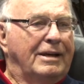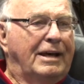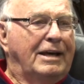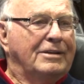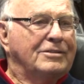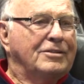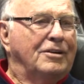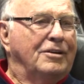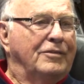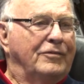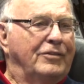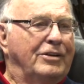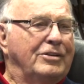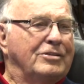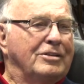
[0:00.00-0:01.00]
I started
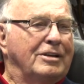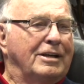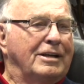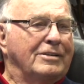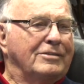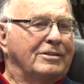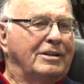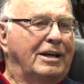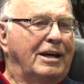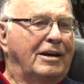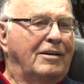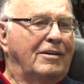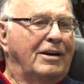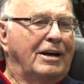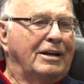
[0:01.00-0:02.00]
visualizing
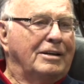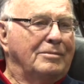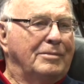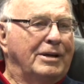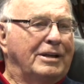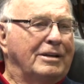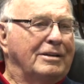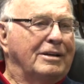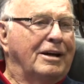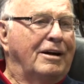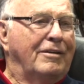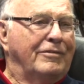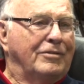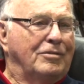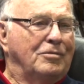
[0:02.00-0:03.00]
how I could make a
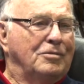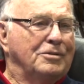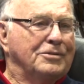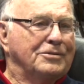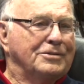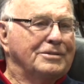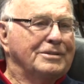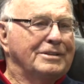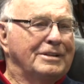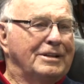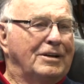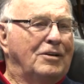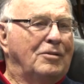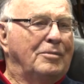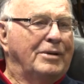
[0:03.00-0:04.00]
golf course
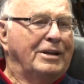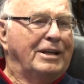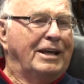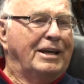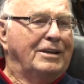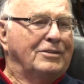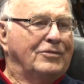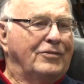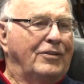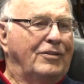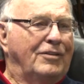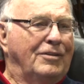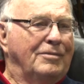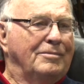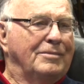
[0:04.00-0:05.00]
on my dad's
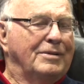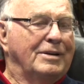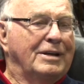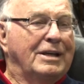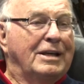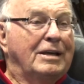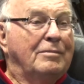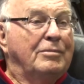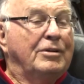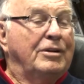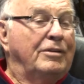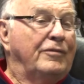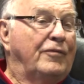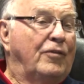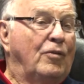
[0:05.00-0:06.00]
farm. But
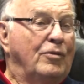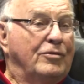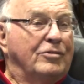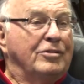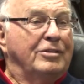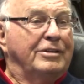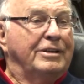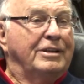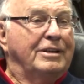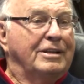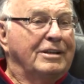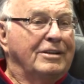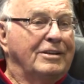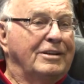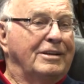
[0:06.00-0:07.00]
unfortunately,
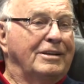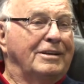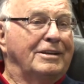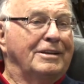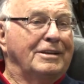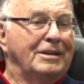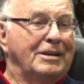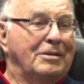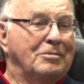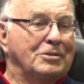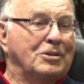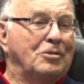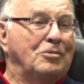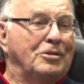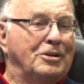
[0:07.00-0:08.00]
the, it
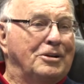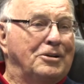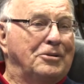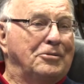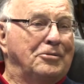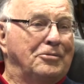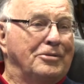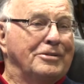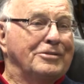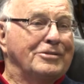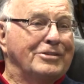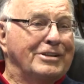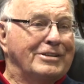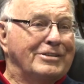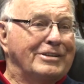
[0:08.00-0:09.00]
was only
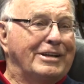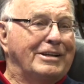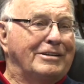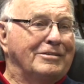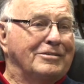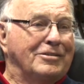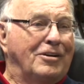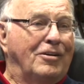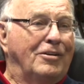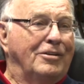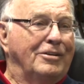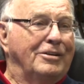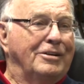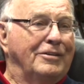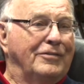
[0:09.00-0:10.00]
106 acres,
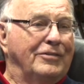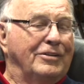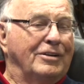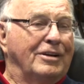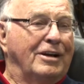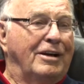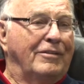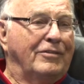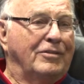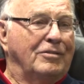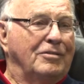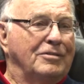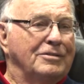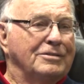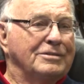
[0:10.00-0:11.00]
hardly enough for a golf
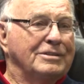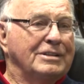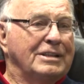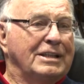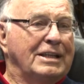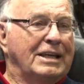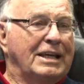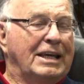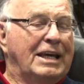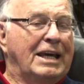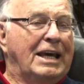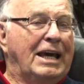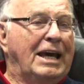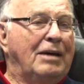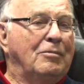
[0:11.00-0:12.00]
course.
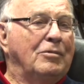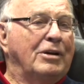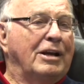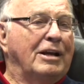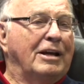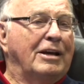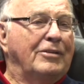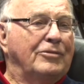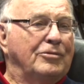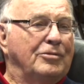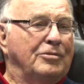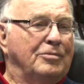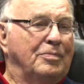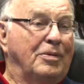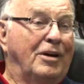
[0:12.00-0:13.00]
And when I got
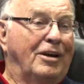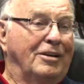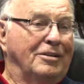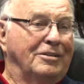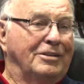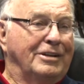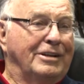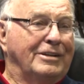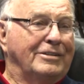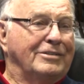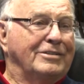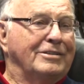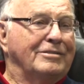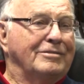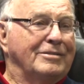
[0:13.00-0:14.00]
through
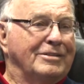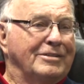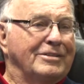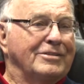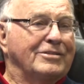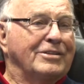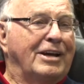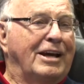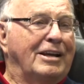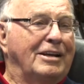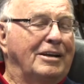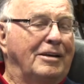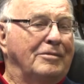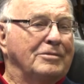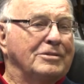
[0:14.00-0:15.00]
politics and
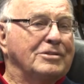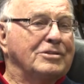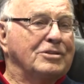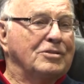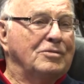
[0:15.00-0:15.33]
decided I was just